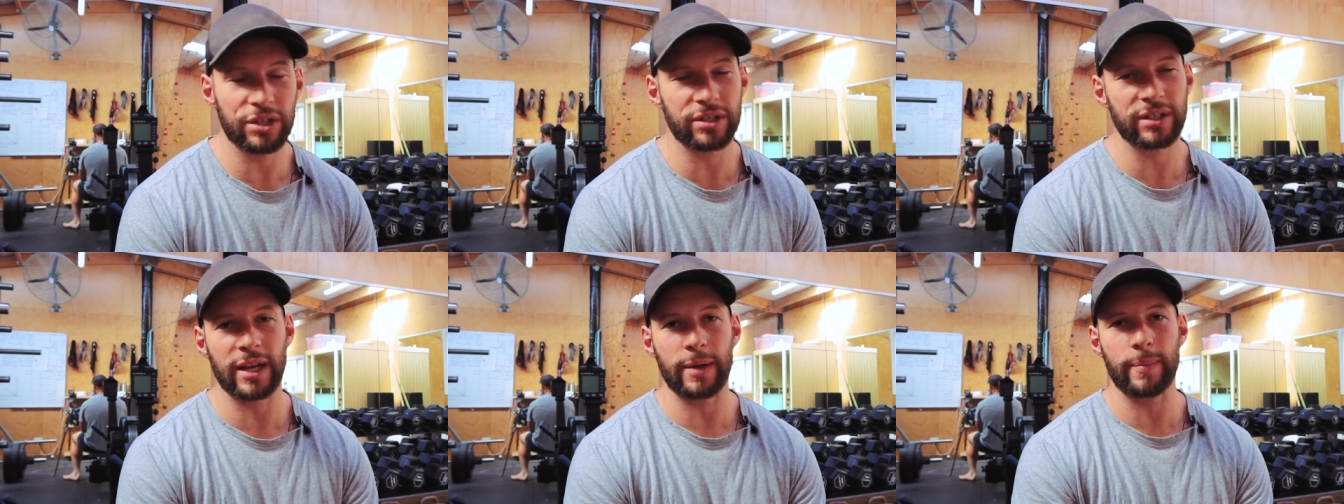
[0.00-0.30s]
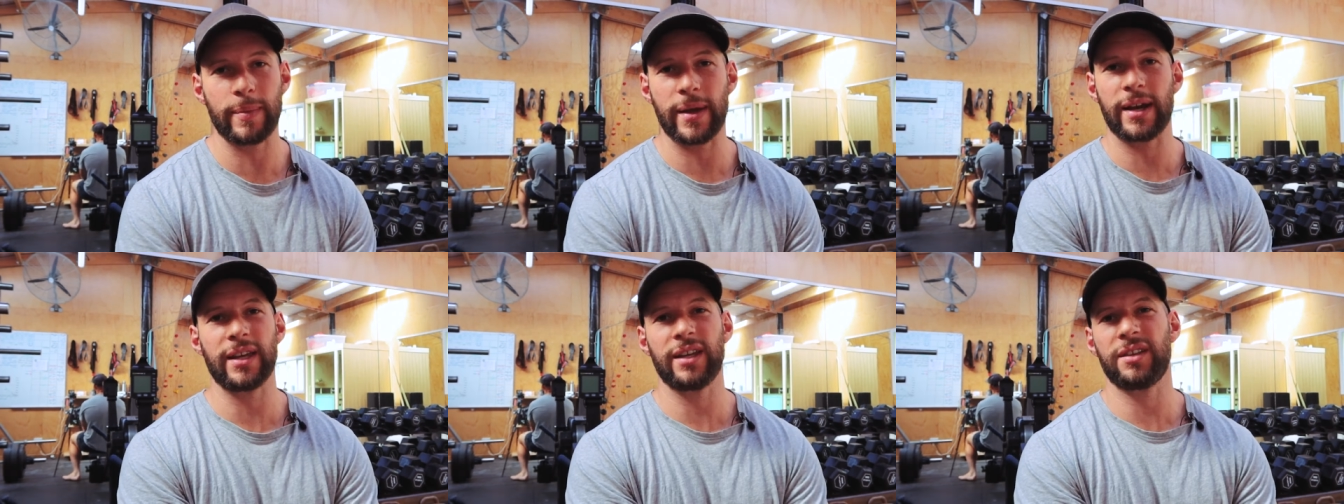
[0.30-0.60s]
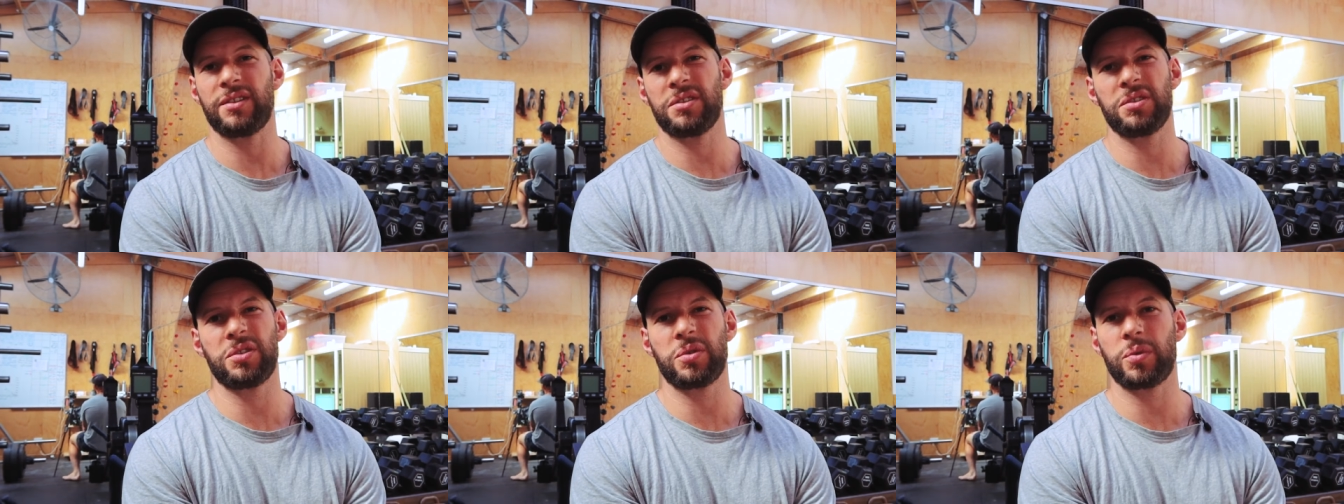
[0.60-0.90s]
Just come out
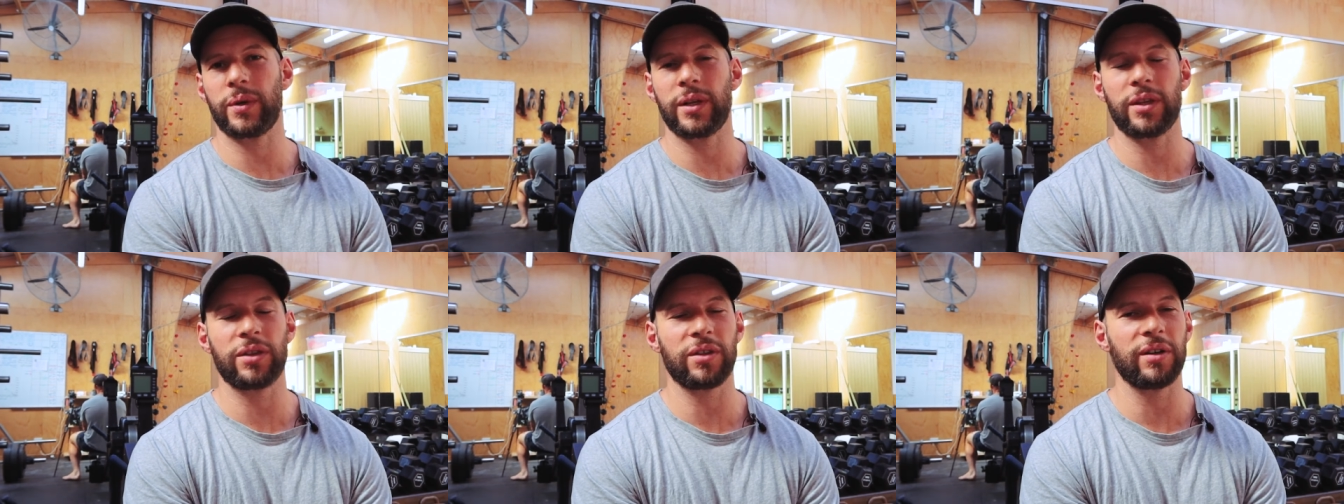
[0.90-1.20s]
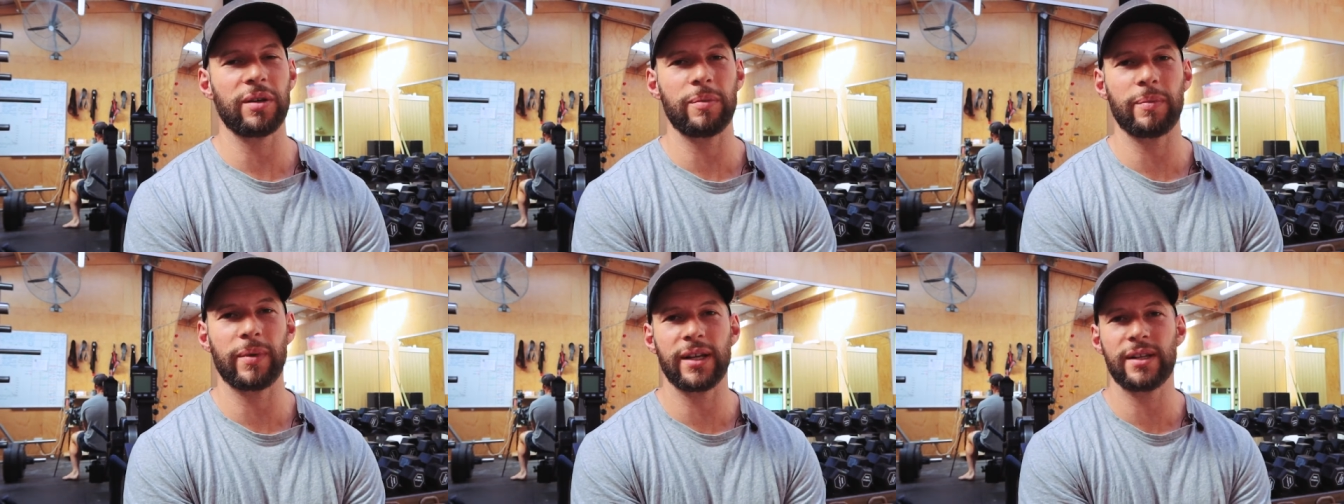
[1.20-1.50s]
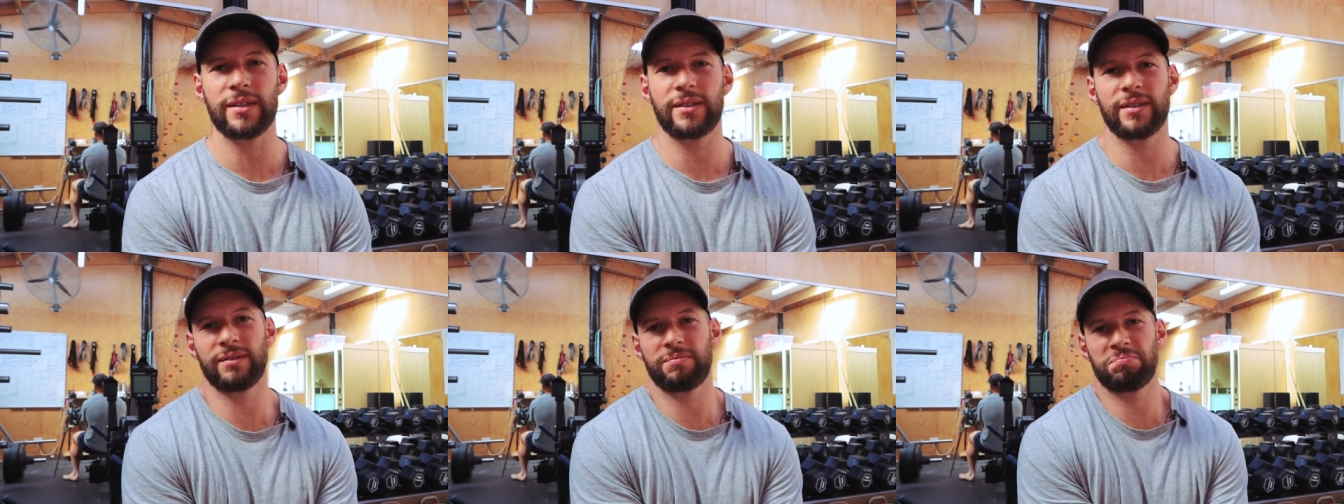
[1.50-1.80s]
here, do 20, 30
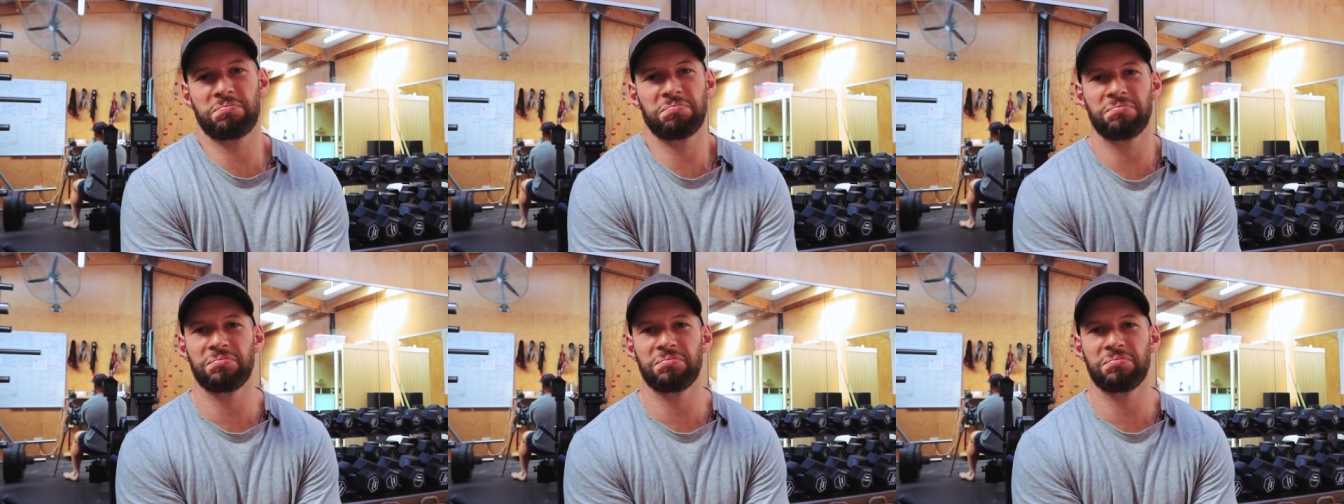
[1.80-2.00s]
minutes,